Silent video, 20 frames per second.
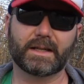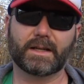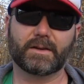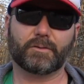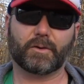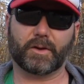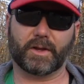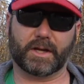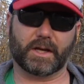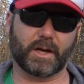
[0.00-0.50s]

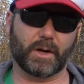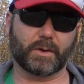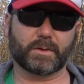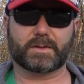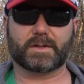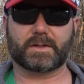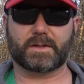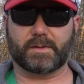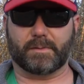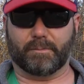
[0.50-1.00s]
for the
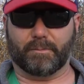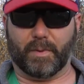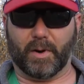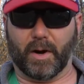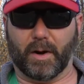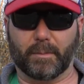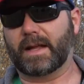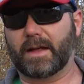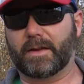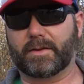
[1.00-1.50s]
goats to
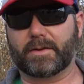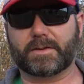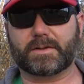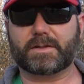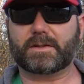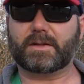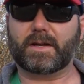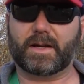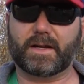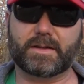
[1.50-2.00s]
burp. Now
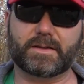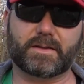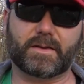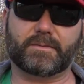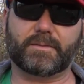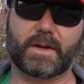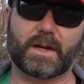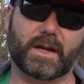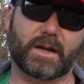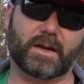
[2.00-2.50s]
there's tons
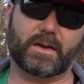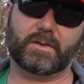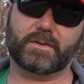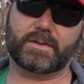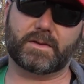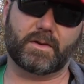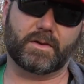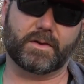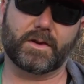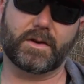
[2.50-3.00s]
of
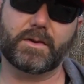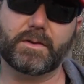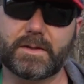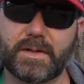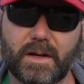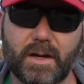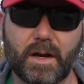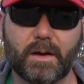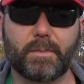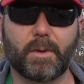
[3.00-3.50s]
videos on
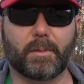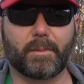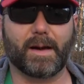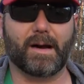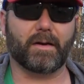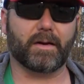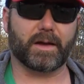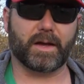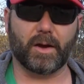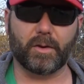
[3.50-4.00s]
YouTube
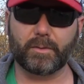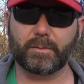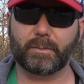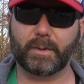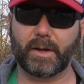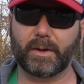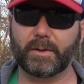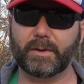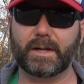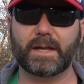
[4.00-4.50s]
about goat
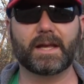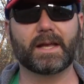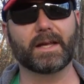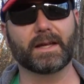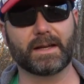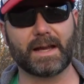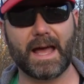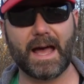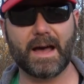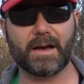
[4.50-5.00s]
bloat
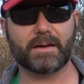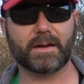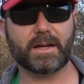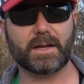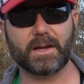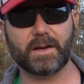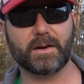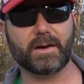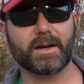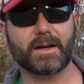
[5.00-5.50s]
and how to
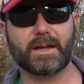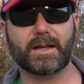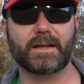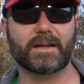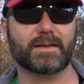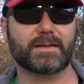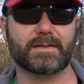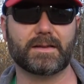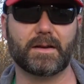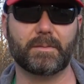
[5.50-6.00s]
cure it.
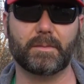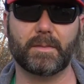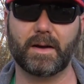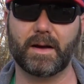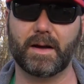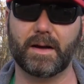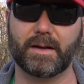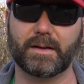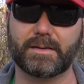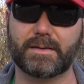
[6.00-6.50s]
Some,
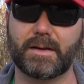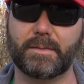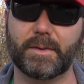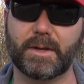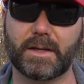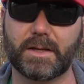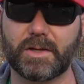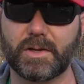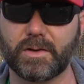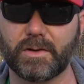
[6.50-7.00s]
uh, some of
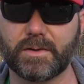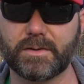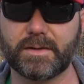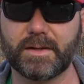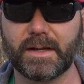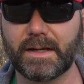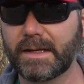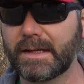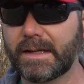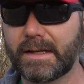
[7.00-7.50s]
the cures
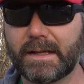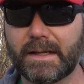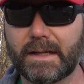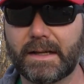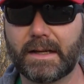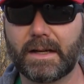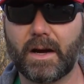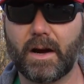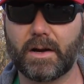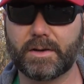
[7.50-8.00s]

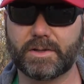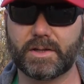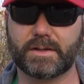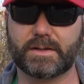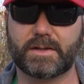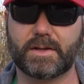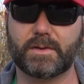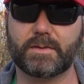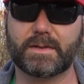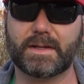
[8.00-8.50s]
are
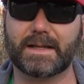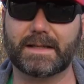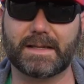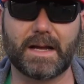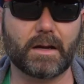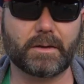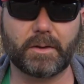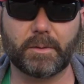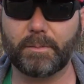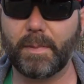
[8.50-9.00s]
just using
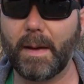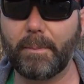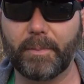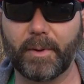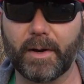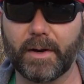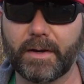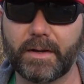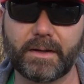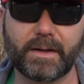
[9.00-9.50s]
Dr.
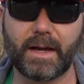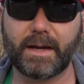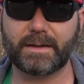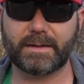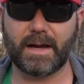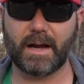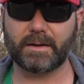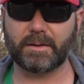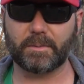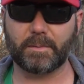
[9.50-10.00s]
Pepper. You take
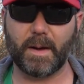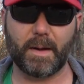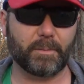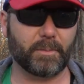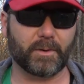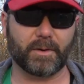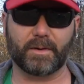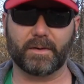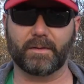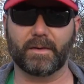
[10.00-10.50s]
Dr.
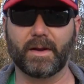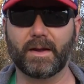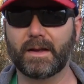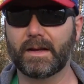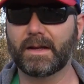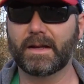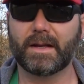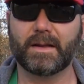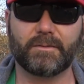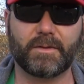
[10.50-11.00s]
Pepper and
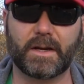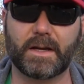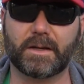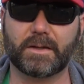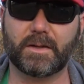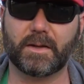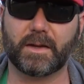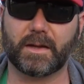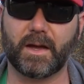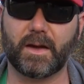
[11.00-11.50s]
feed it
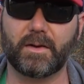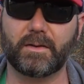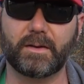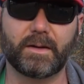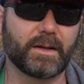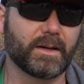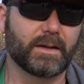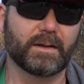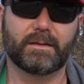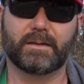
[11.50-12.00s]
to the goat
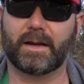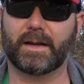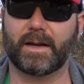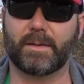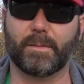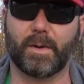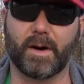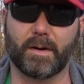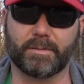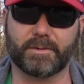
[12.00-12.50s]
and he
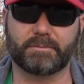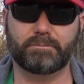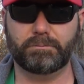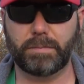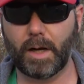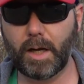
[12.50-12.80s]
burps.